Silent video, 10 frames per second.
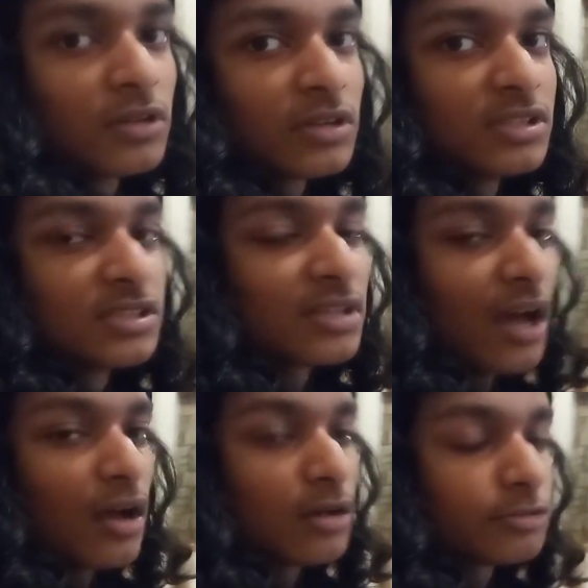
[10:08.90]
because
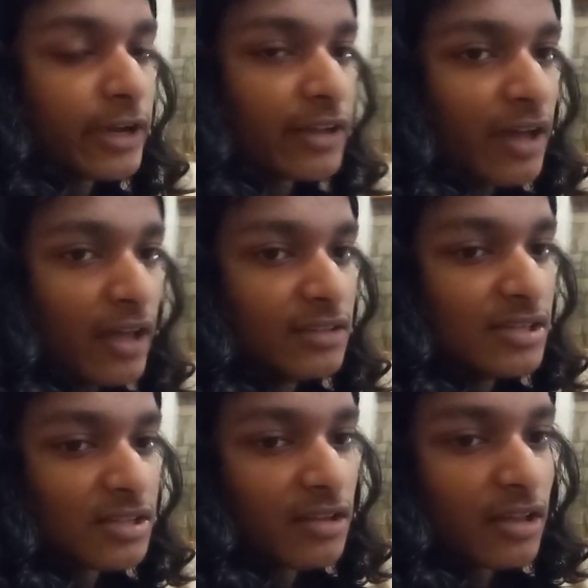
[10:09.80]
I already had
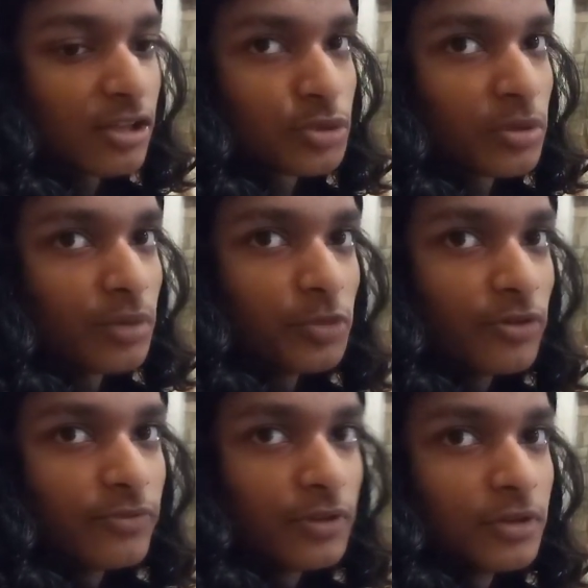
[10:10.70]
decent English when I moved.